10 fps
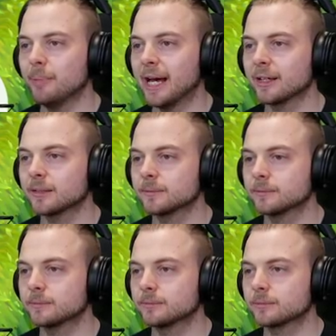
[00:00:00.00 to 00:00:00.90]
bag?
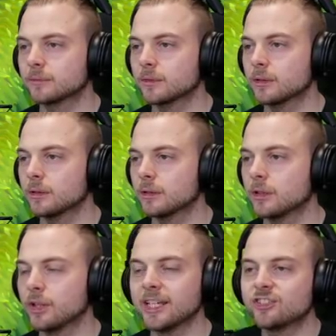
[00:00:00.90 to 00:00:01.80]

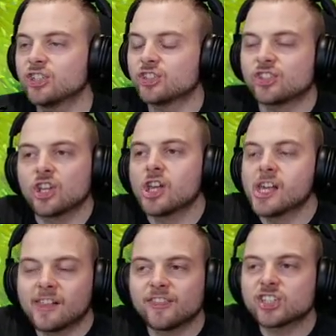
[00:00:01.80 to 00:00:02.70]
It just...
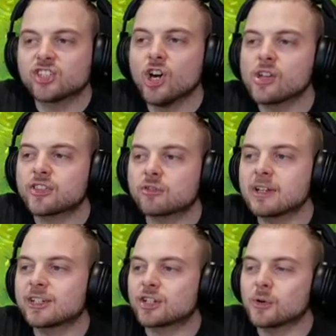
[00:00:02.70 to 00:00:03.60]
There's no
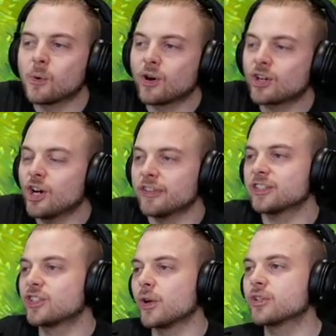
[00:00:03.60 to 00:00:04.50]
three, two, one, go. This
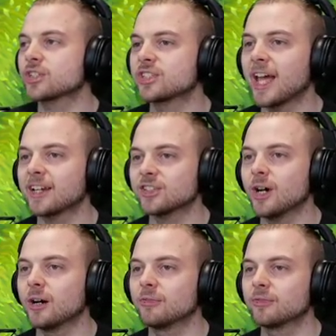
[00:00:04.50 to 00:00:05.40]
dude just texts
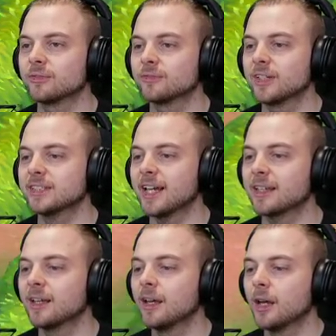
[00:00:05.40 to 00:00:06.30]
off. He's
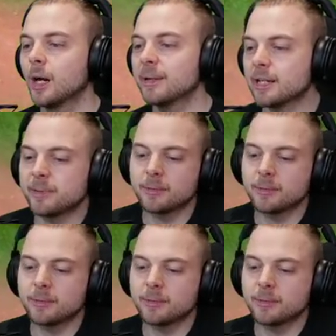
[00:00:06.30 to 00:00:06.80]
like, I bet I can make